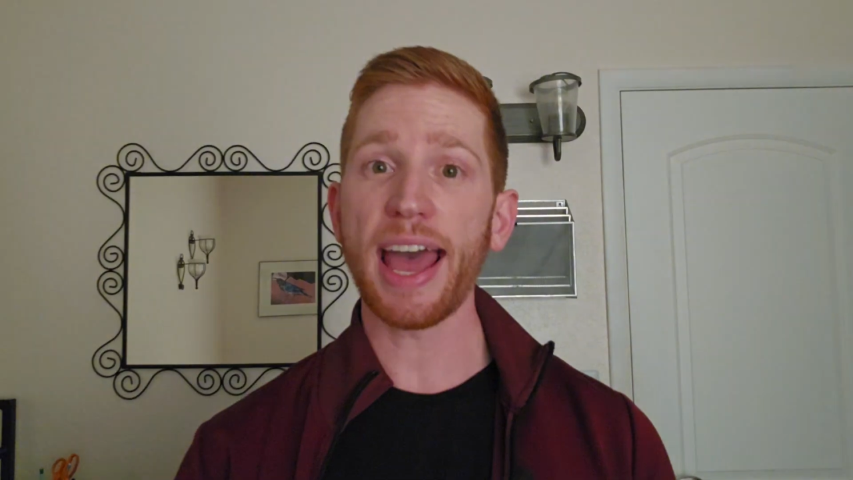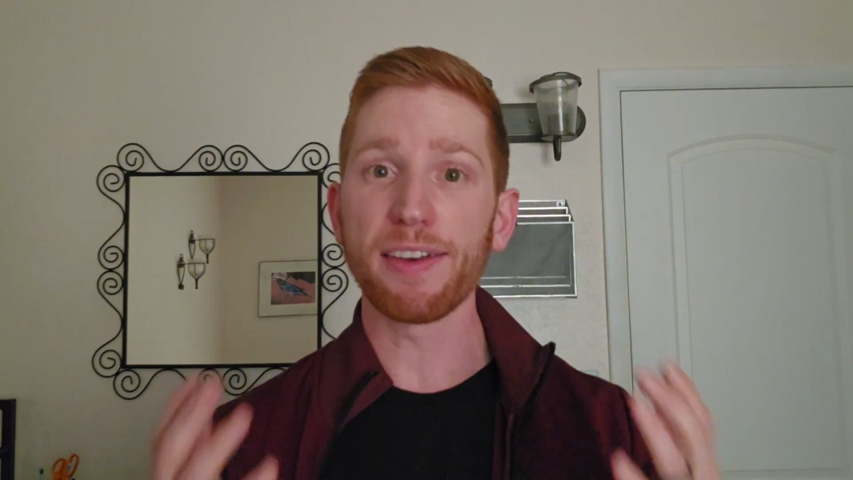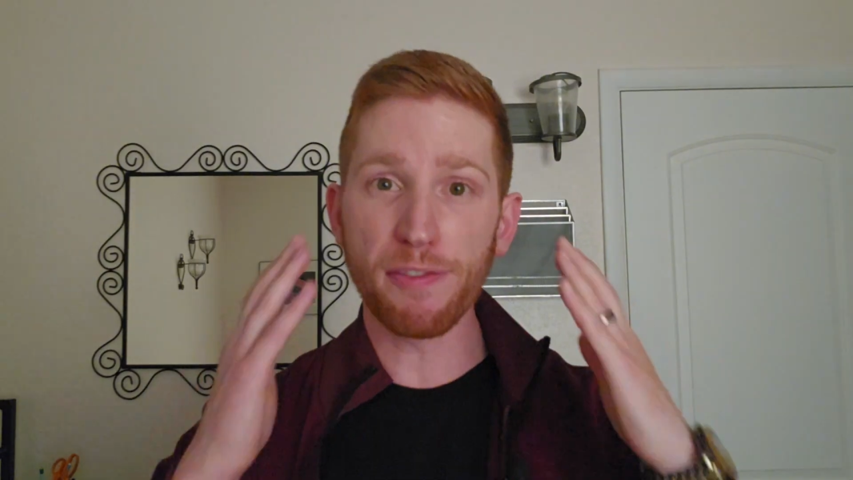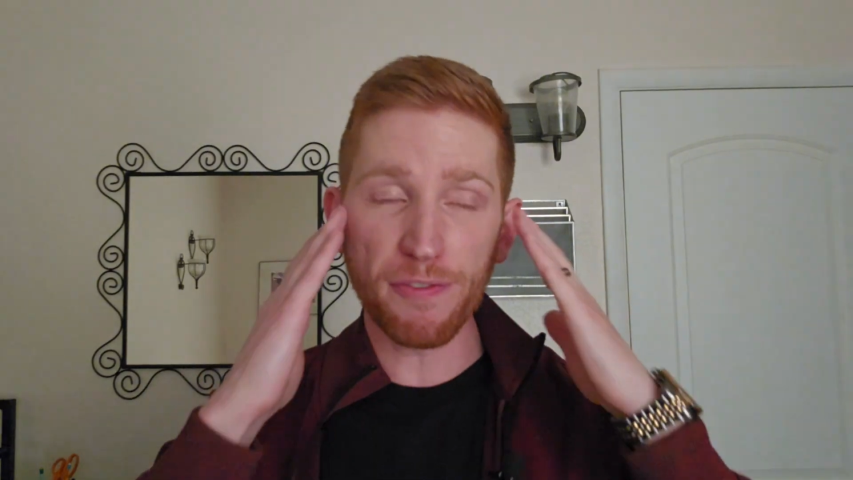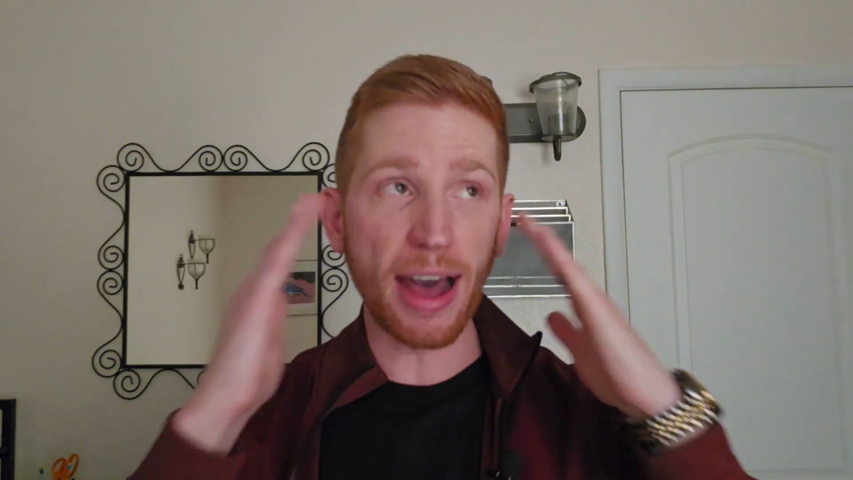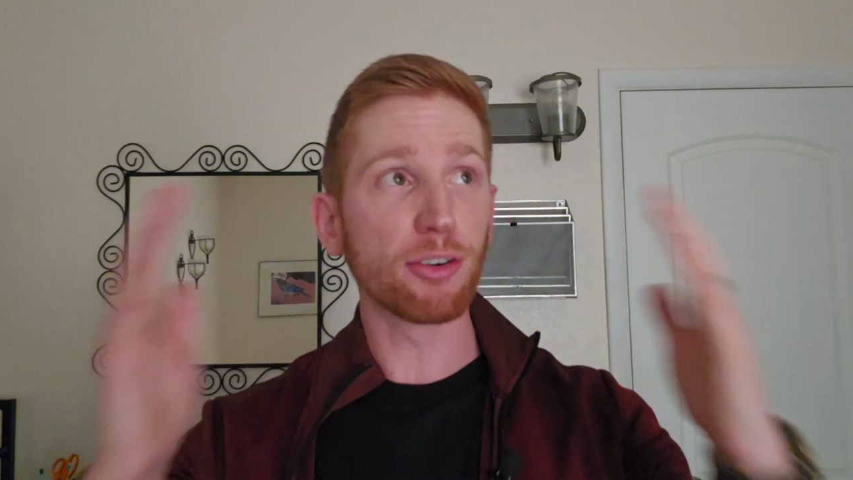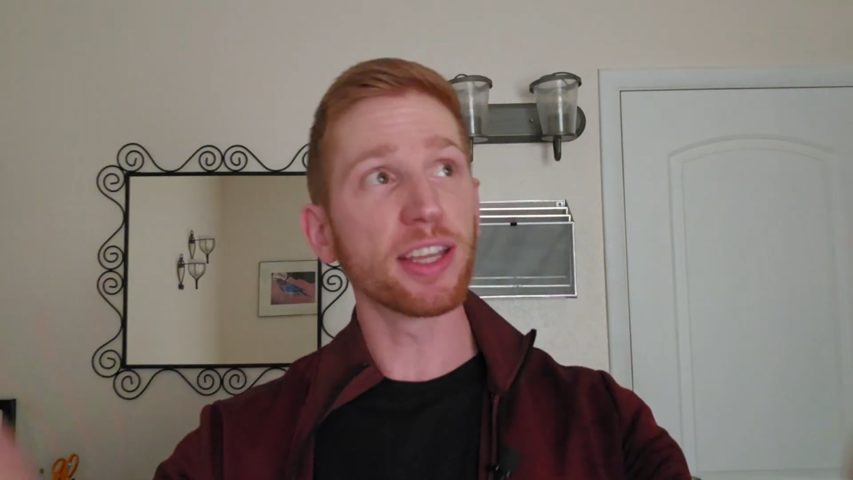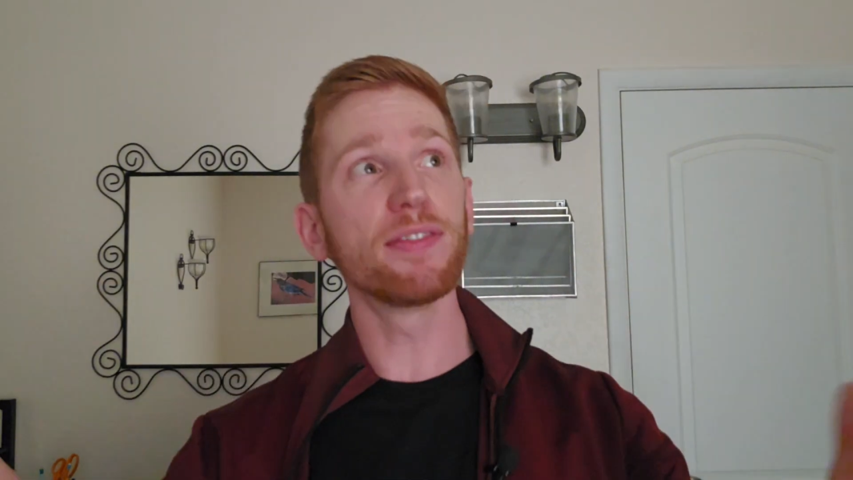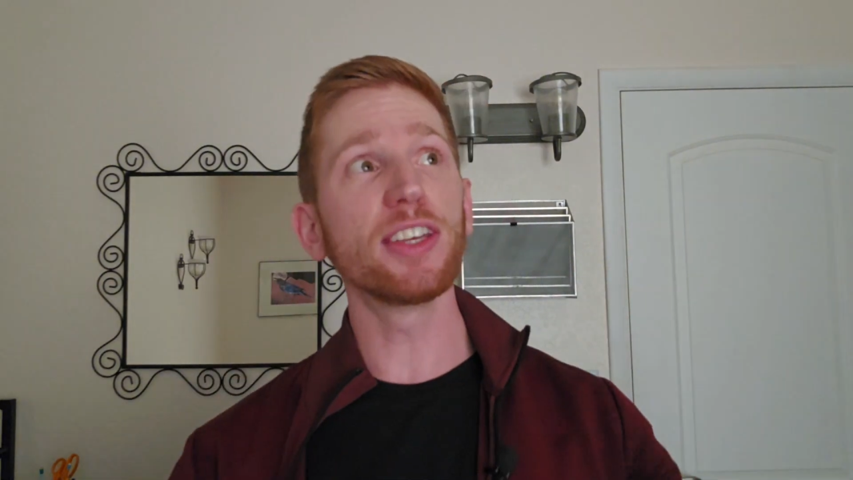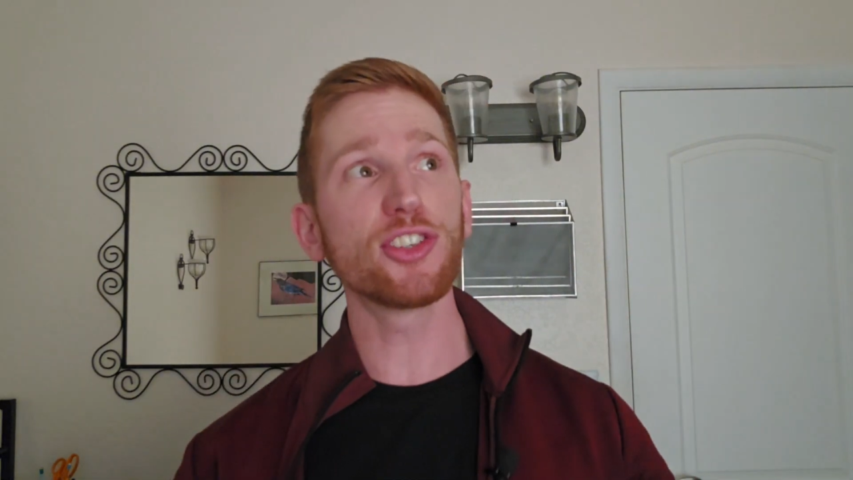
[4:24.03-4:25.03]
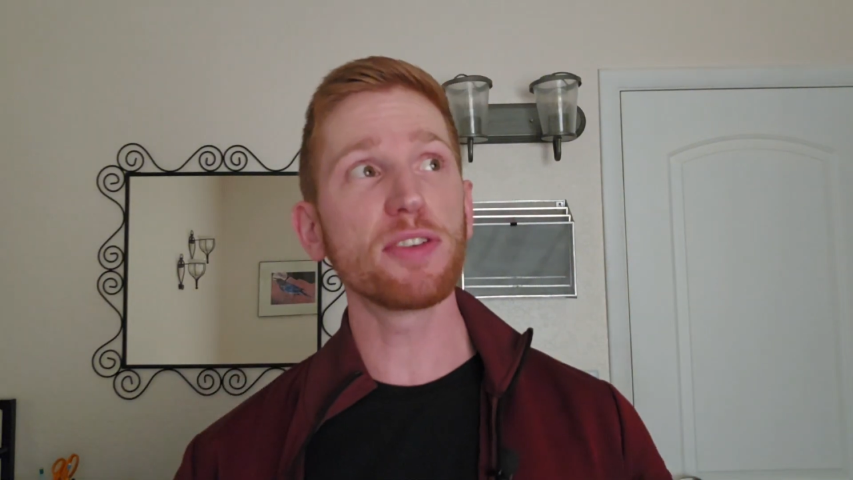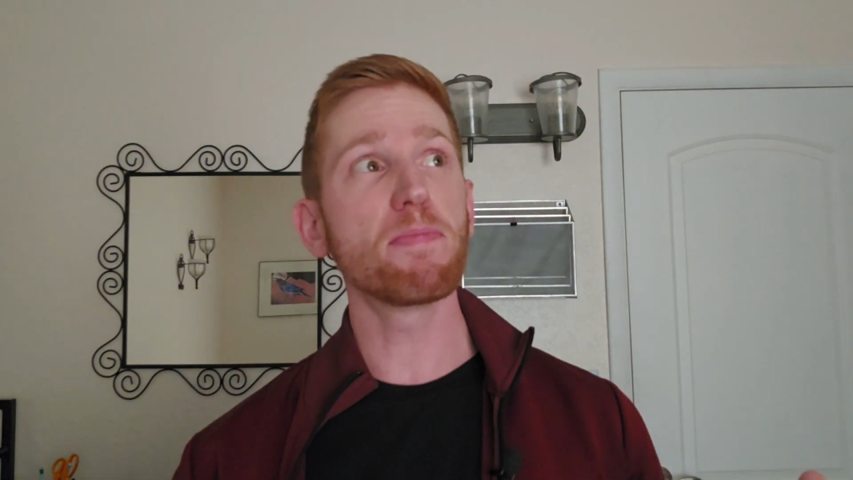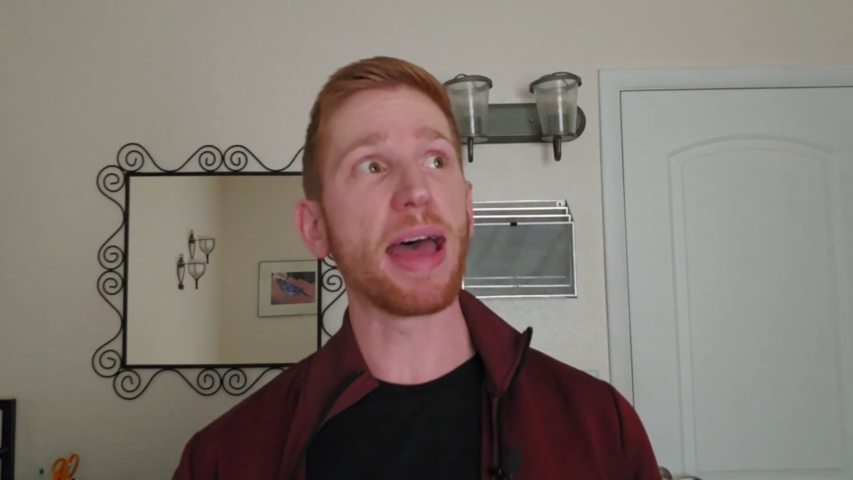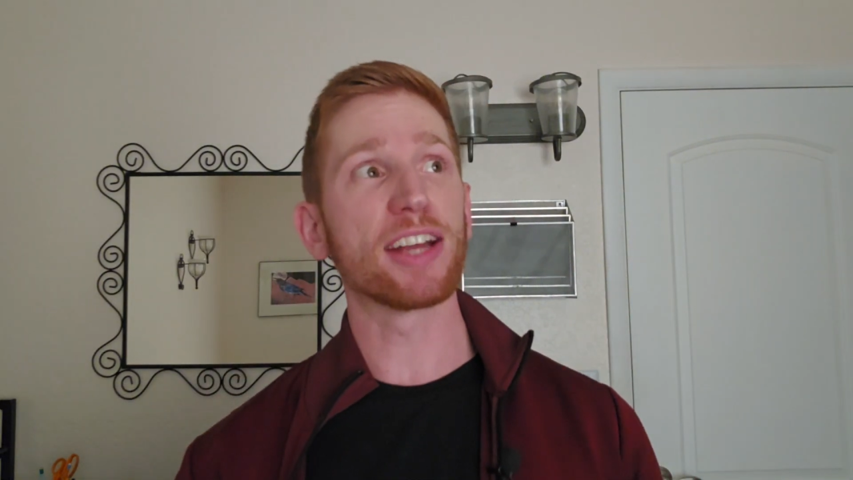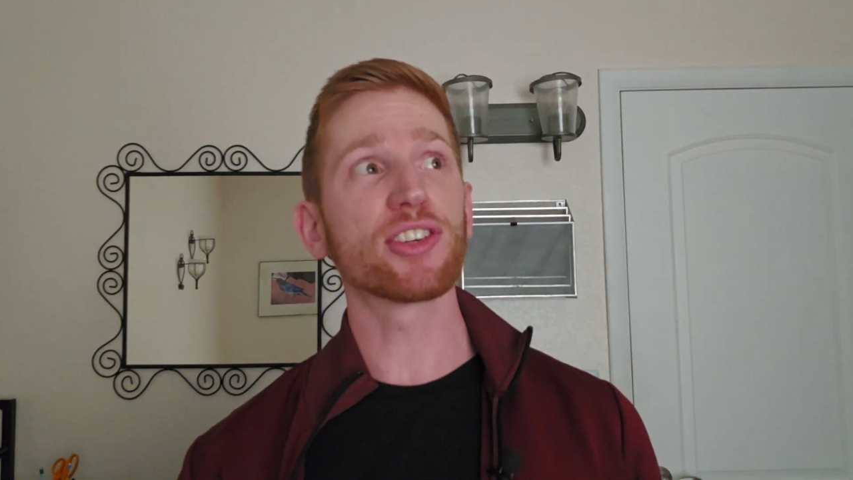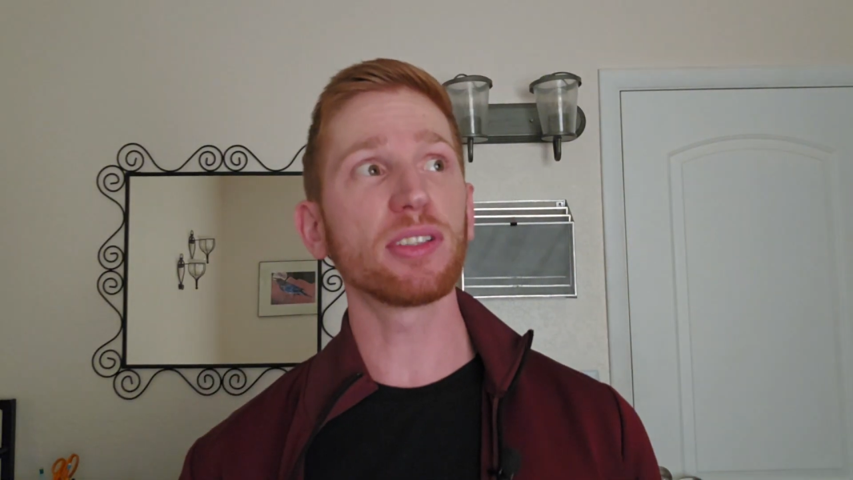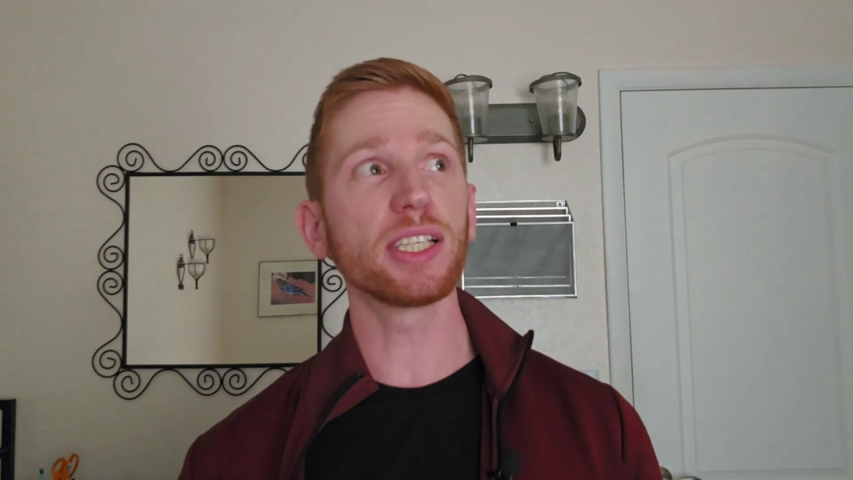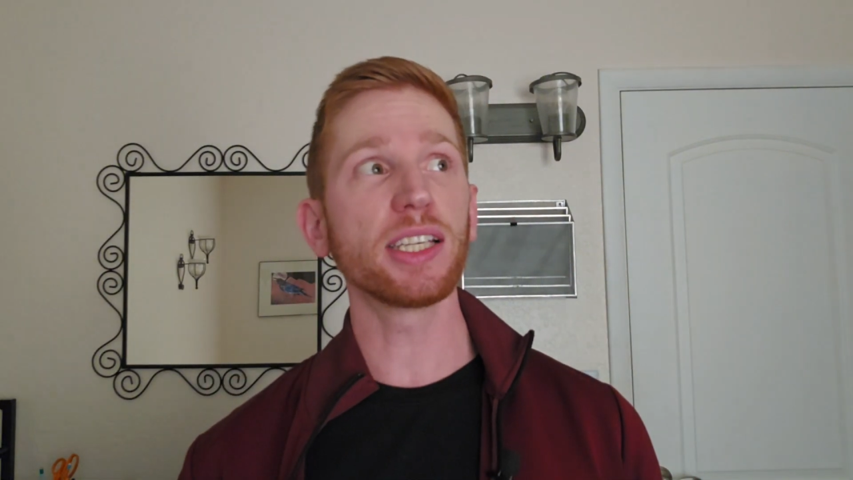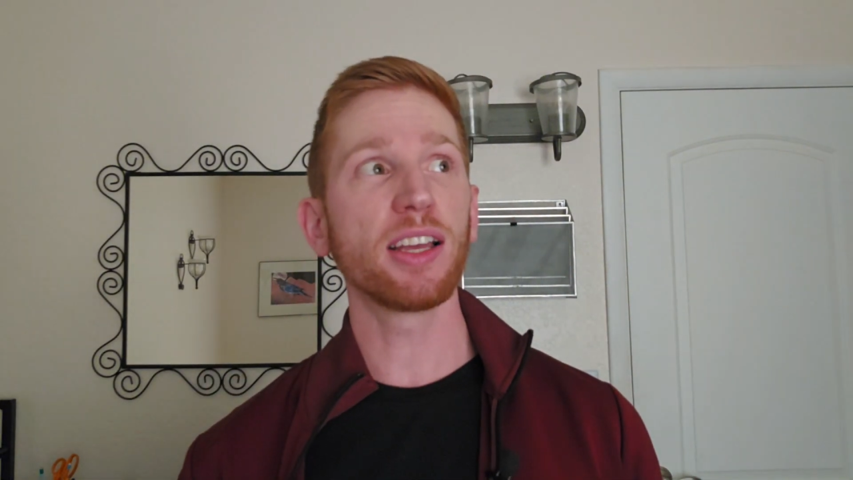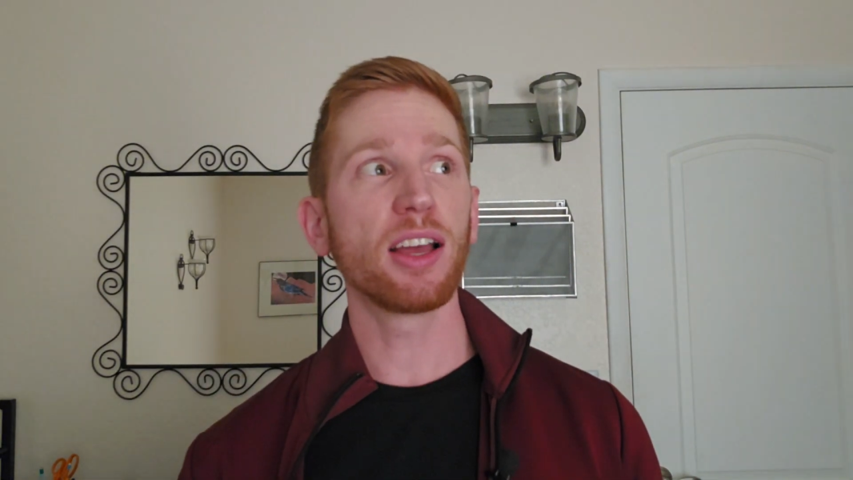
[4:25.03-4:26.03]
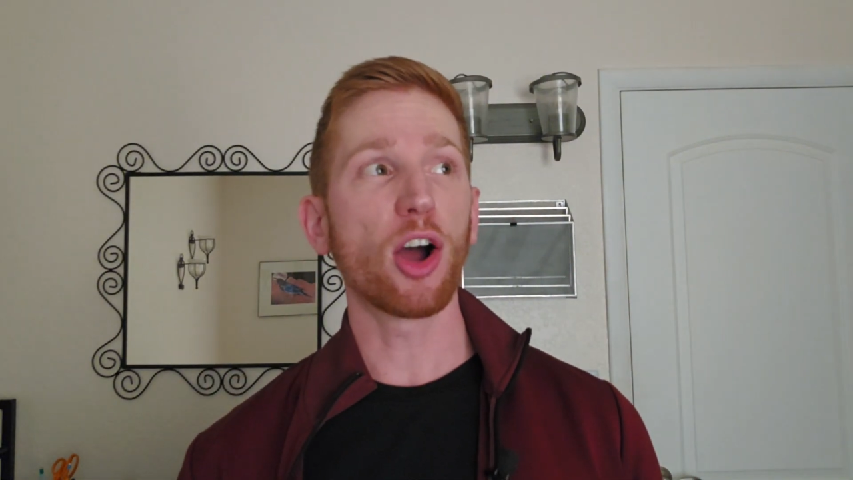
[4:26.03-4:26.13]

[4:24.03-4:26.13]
had falcon vision magically,